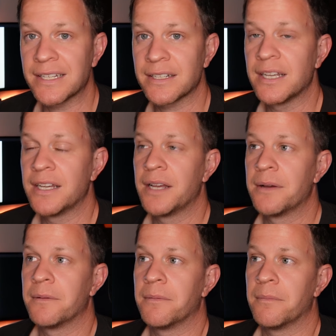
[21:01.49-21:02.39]
it,
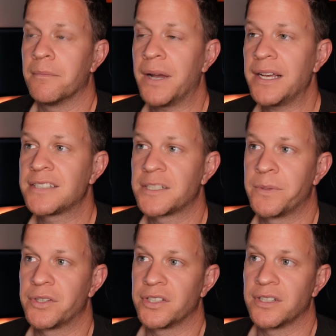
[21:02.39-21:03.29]
my
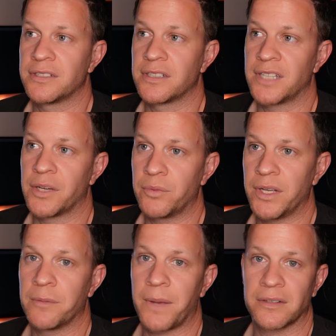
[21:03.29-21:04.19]
suspicion is that
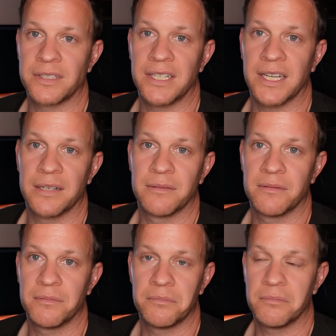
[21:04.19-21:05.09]
we're about to get
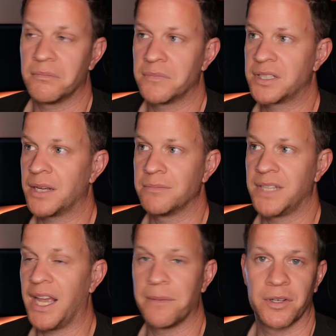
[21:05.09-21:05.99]
some
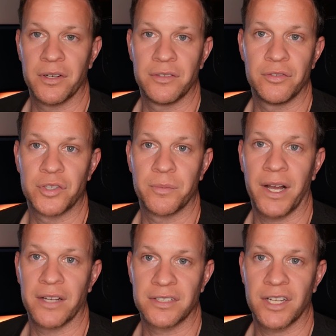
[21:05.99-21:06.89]
damn good
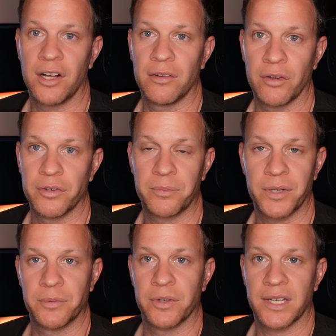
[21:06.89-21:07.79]
Nutrabio style loaded
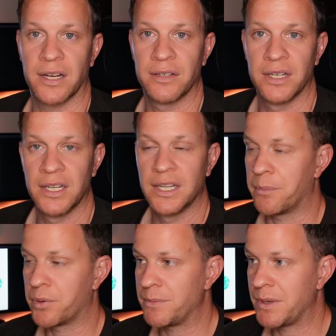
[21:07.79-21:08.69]
pre-workout.
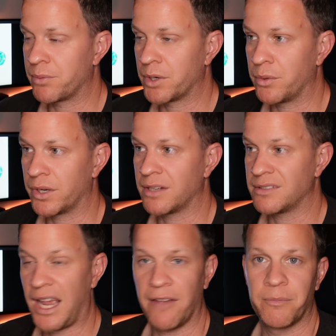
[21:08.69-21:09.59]
Premium pre-workouts
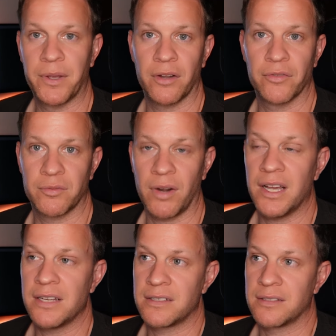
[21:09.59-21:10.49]
have been on the
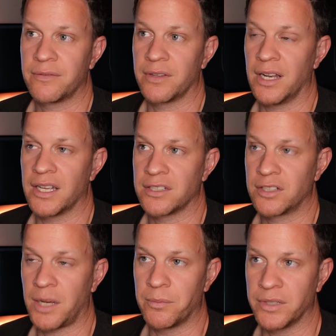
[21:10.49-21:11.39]
rise for the
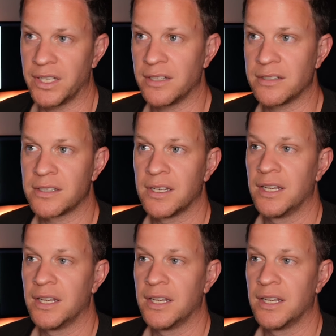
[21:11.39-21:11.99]
last couple years.